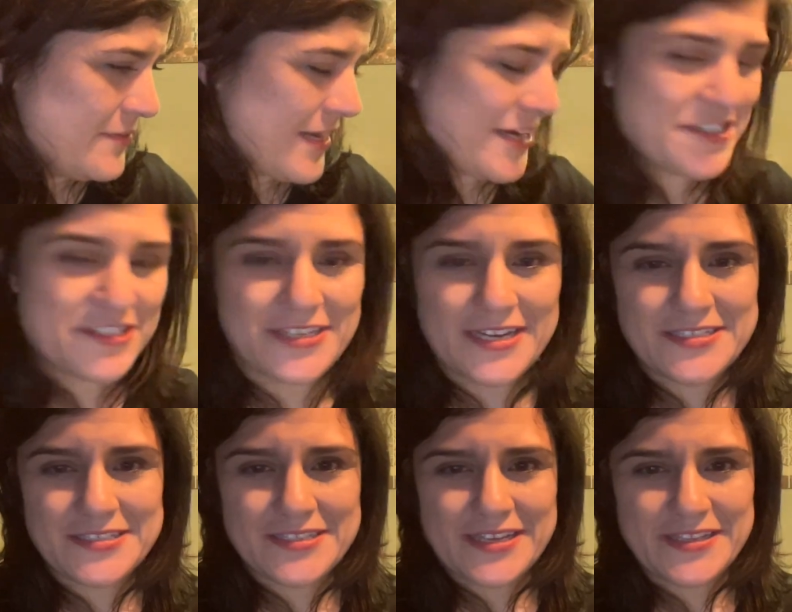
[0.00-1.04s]

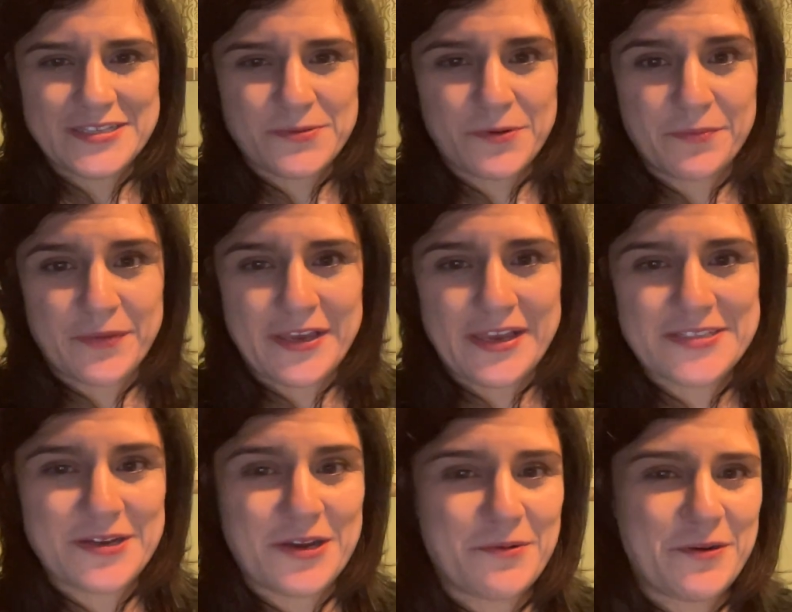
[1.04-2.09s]
exercises like this won't be as
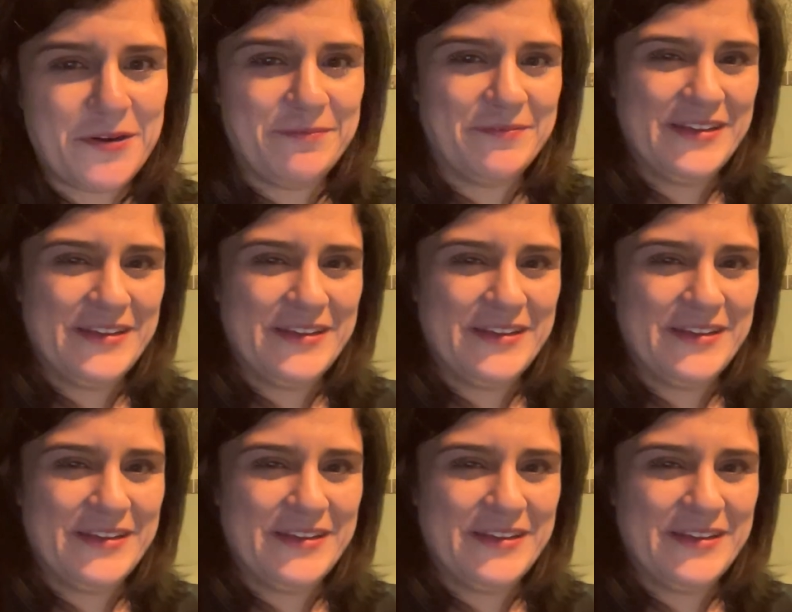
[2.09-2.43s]
awkward.